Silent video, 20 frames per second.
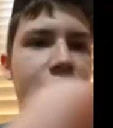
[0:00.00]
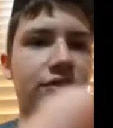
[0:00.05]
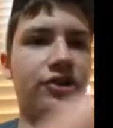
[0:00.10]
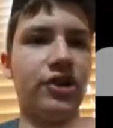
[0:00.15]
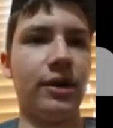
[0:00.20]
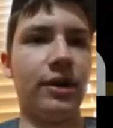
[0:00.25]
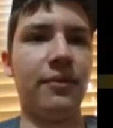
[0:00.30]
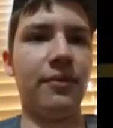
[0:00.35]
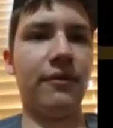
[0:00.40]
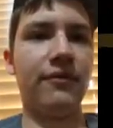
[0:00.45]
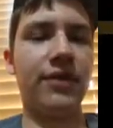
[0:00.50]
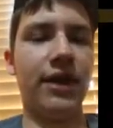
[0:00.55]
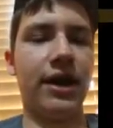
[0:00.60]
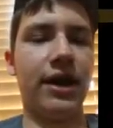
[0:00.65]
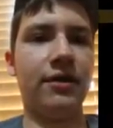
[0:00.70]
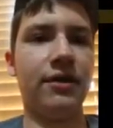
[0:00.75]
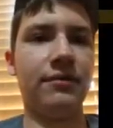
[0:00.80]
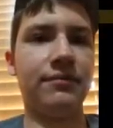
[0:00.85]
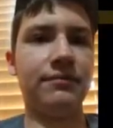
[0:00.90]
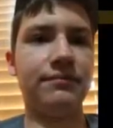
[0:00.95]
Jump over
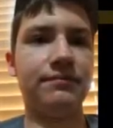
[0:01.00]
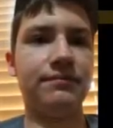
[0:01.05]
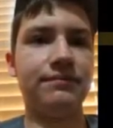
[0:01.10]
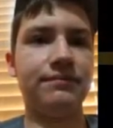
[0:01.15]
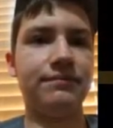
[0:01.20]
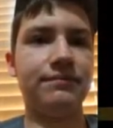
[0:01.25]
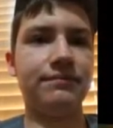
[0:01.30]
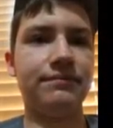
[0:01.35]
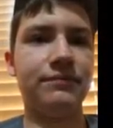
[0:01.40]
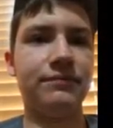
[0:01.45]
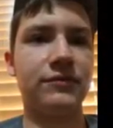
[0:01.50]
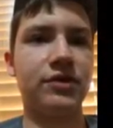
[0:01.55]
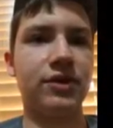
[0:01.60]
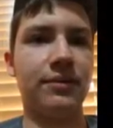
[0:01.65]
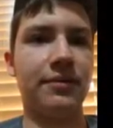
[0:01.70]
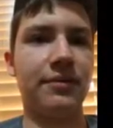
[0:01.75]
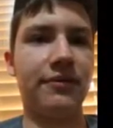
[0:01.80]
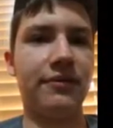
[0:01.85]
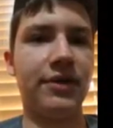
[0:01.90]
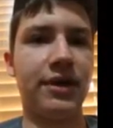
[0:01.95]
there.
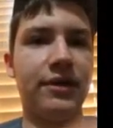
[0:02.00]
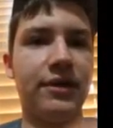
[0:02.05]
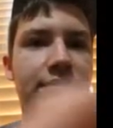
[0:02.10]
Jump over there,